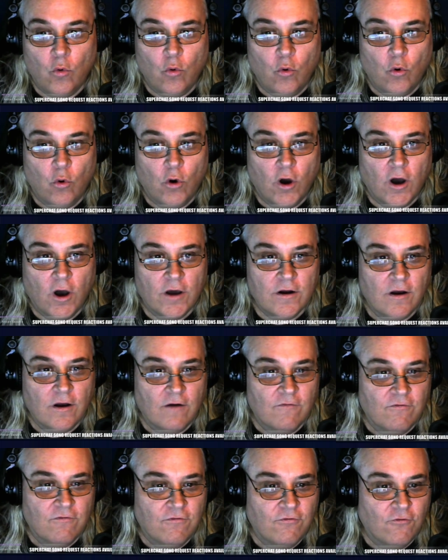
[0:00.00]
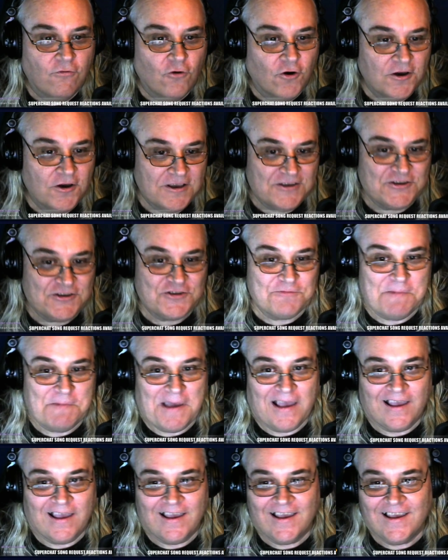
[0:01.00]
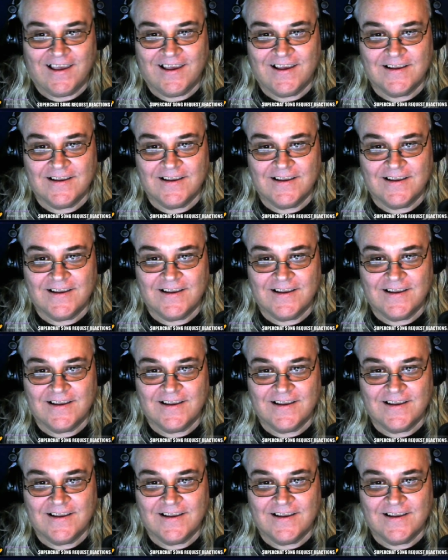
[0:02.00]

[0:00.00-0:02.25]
What a voice, man.